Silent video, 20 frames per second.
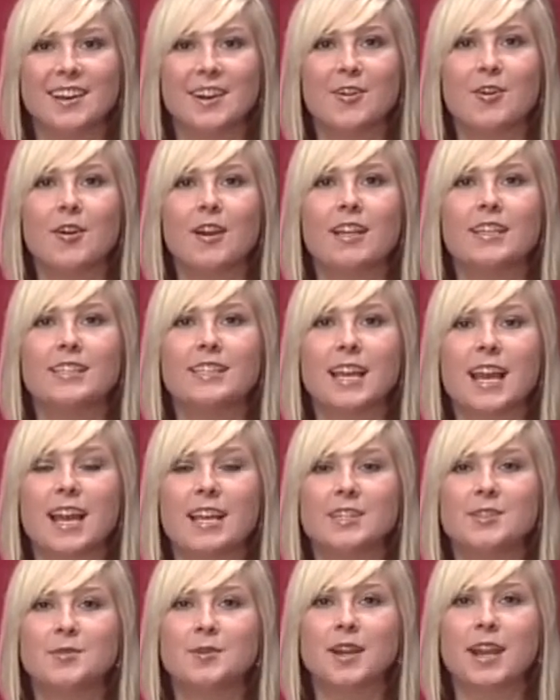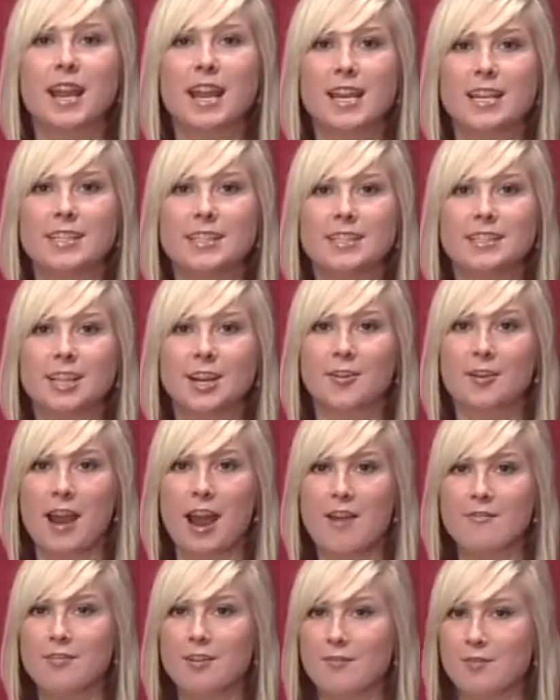According to Ezra Ace
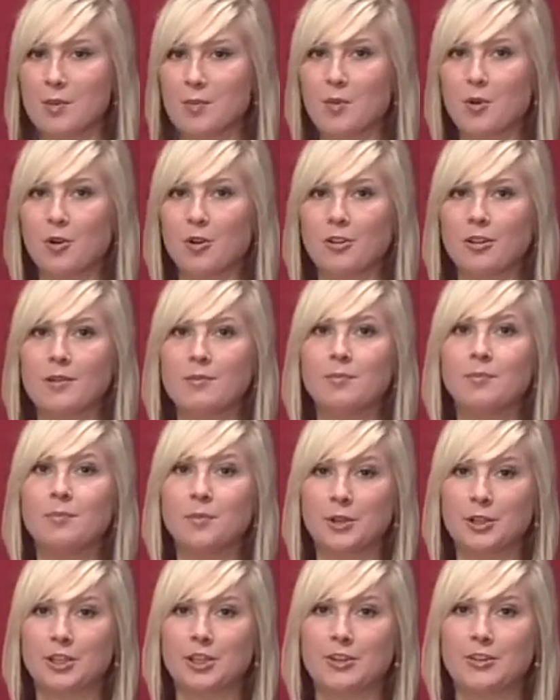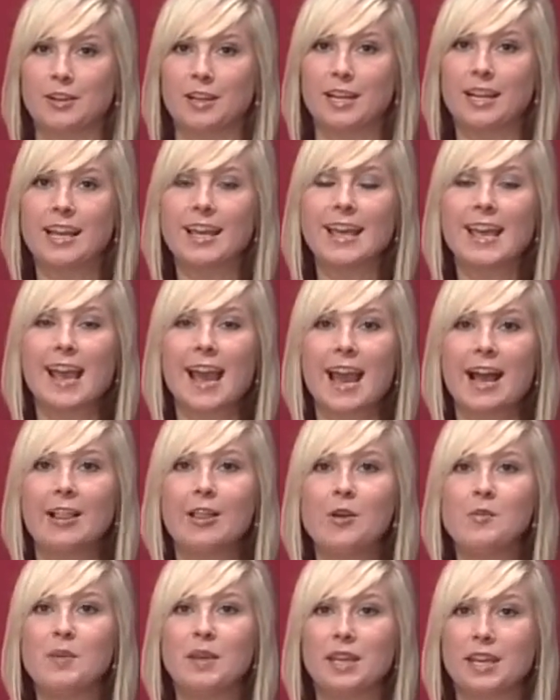Karef of the Portland Mercury,
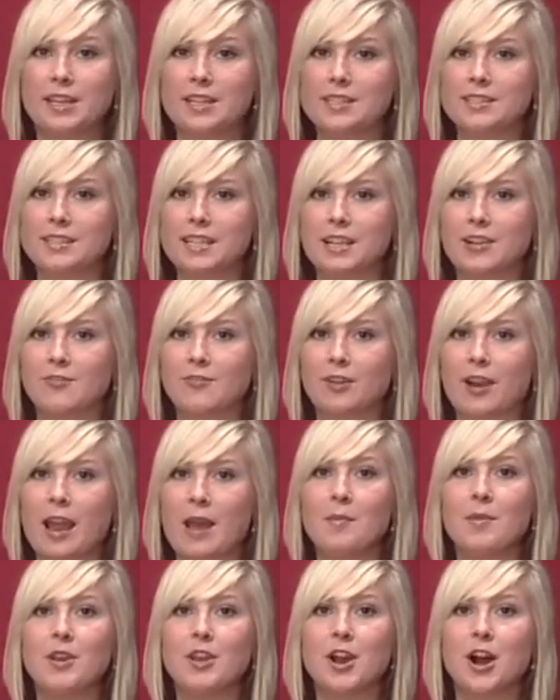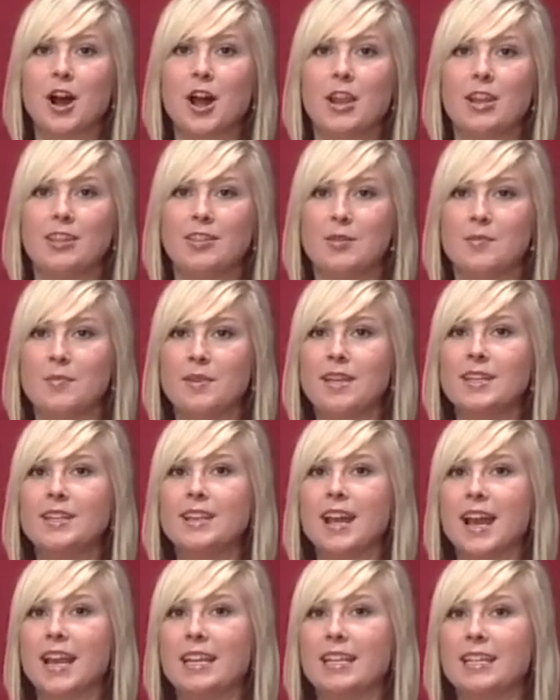Aloe began to sing for Emanon in the
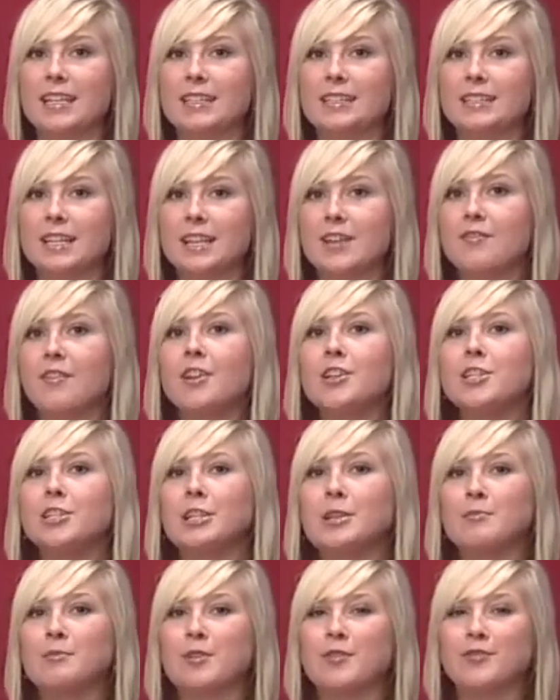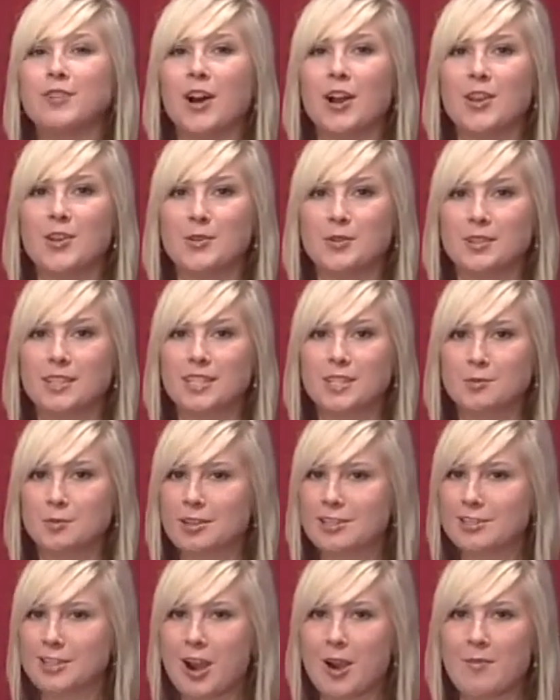mid-90s and eventually moved on to a
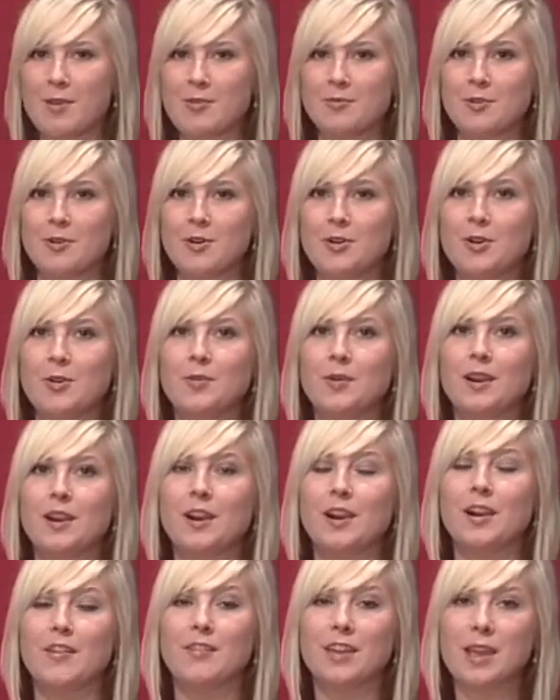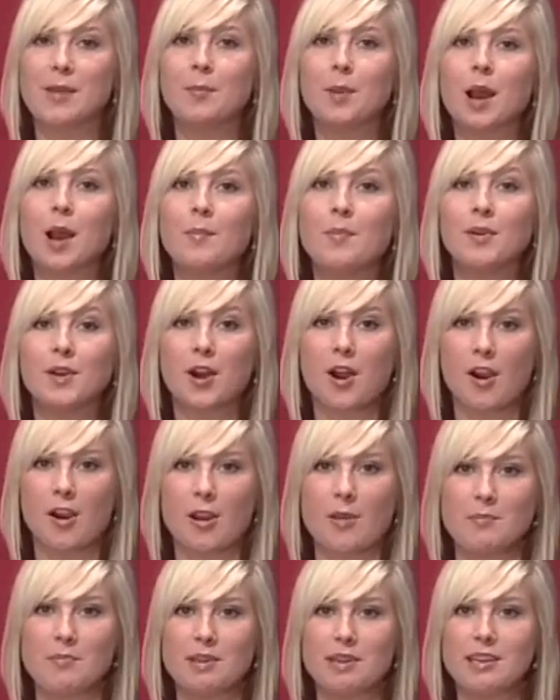Swiss Army roll career of hip-hop,
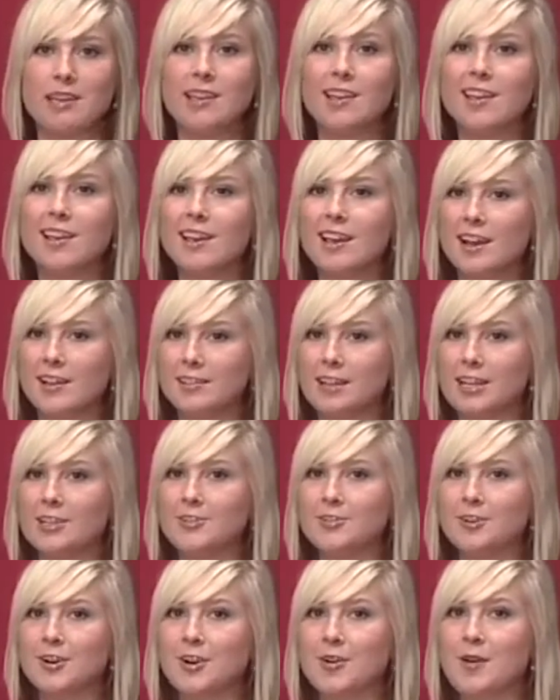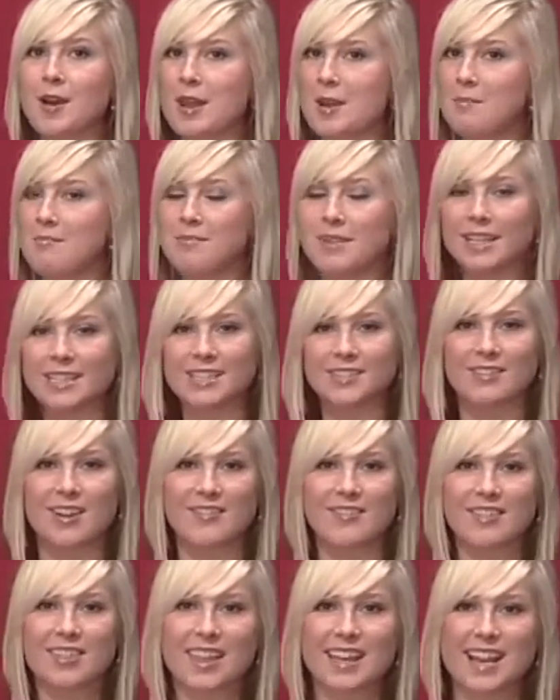R&B, electro, and a mix of
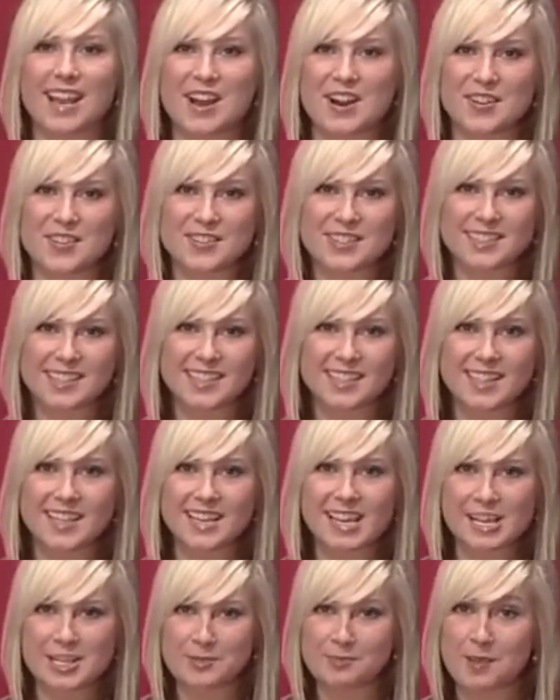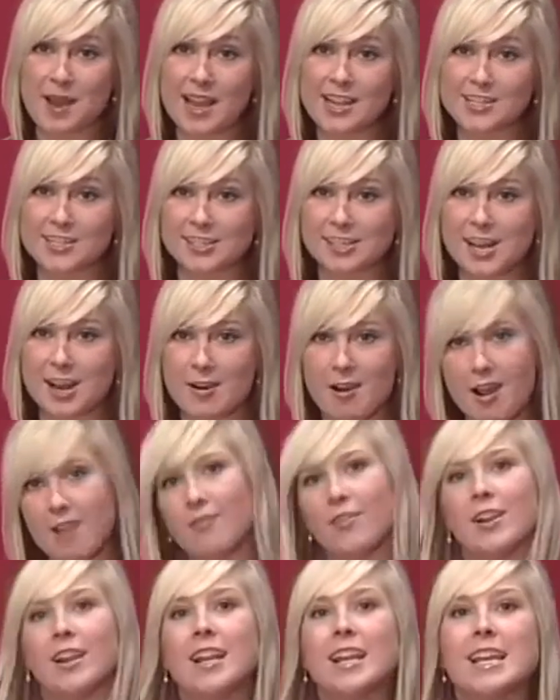everything else. His passion,
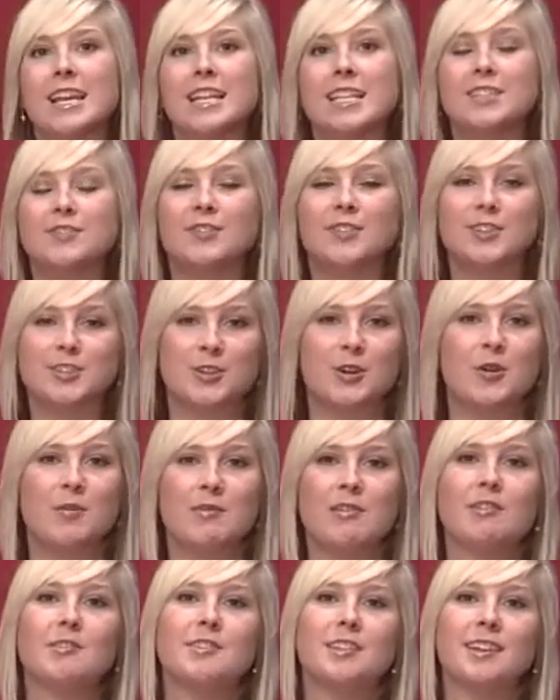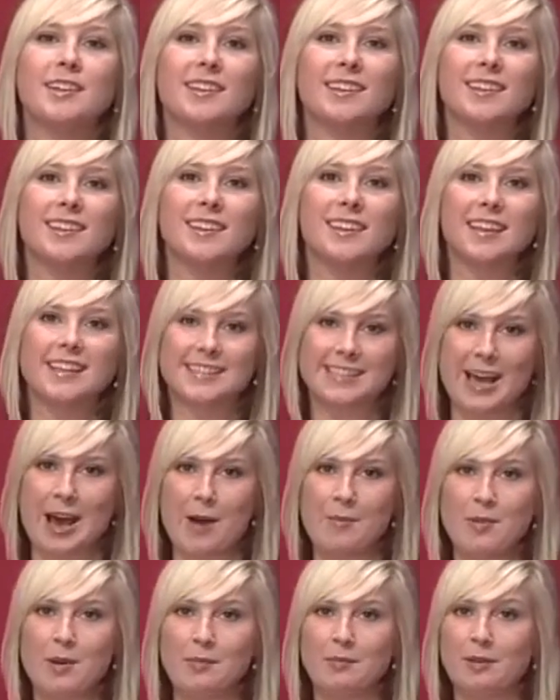however, is for soul music. His
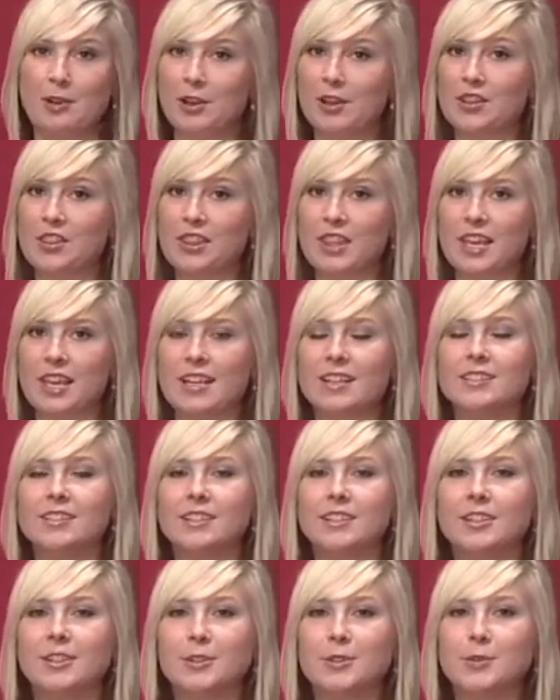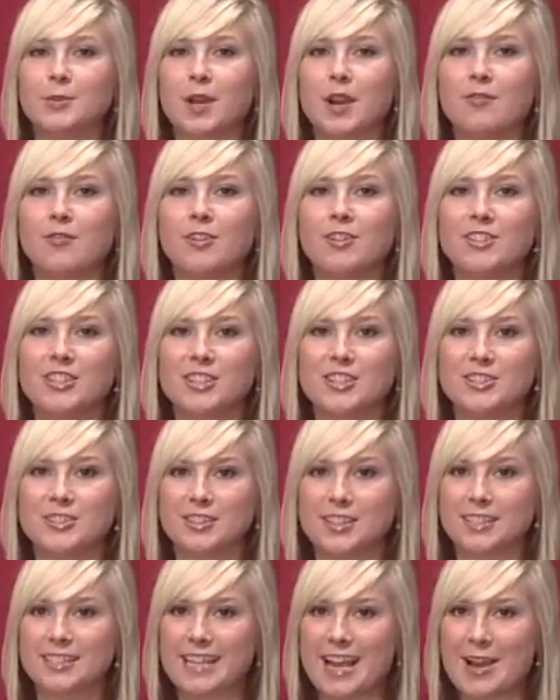album Good Things includes references
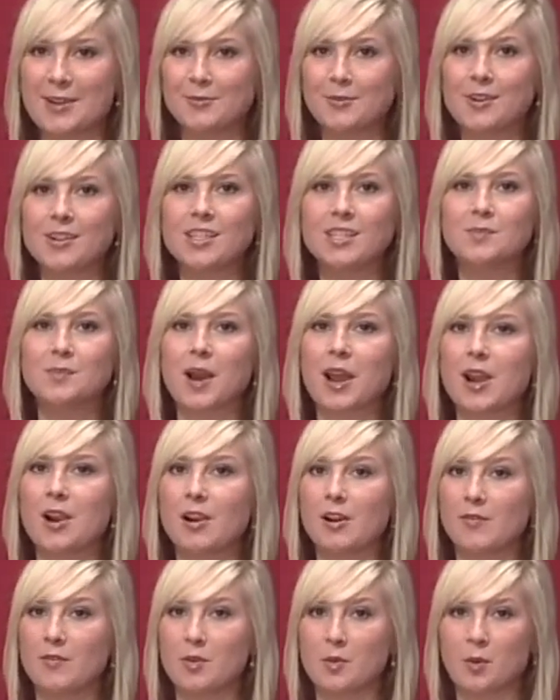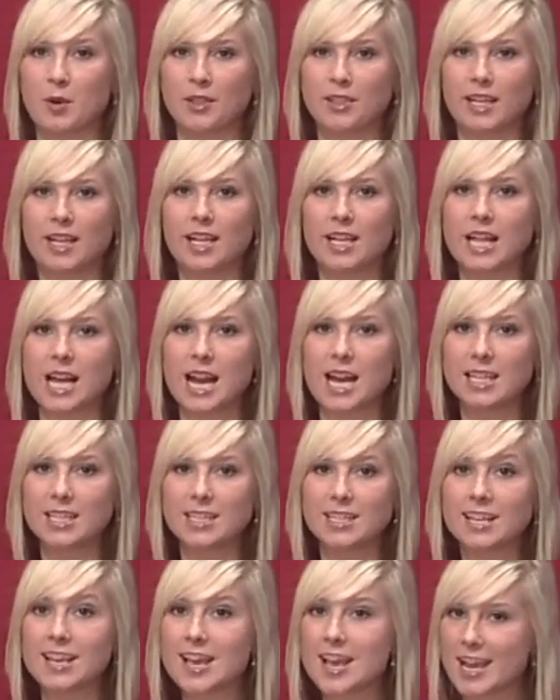to the downward spiral of the working
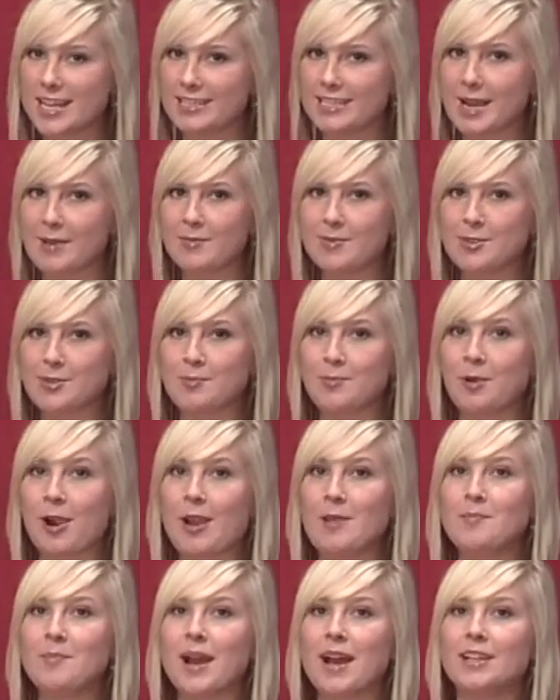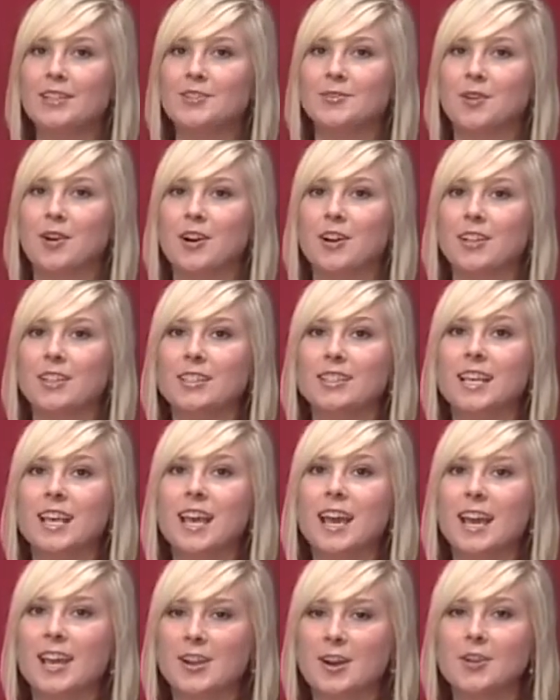class, attempts to right past wrongs,
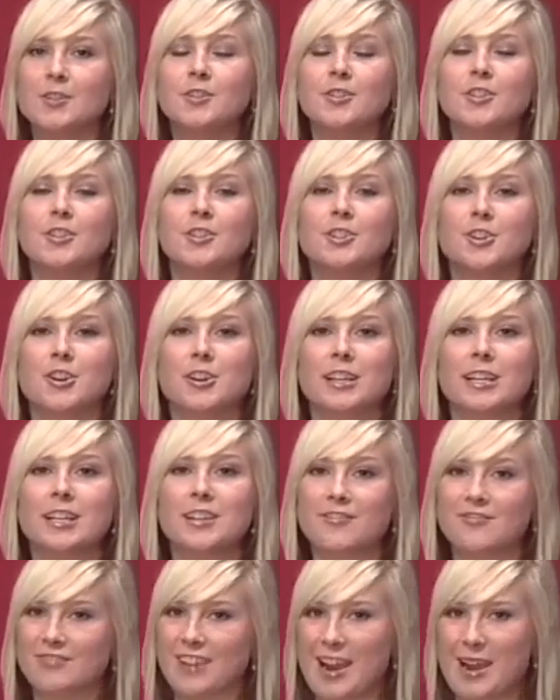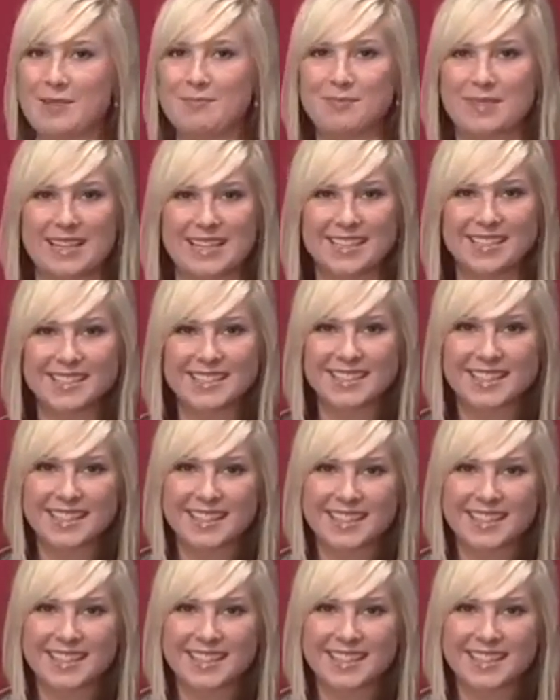and also the journey to find peace.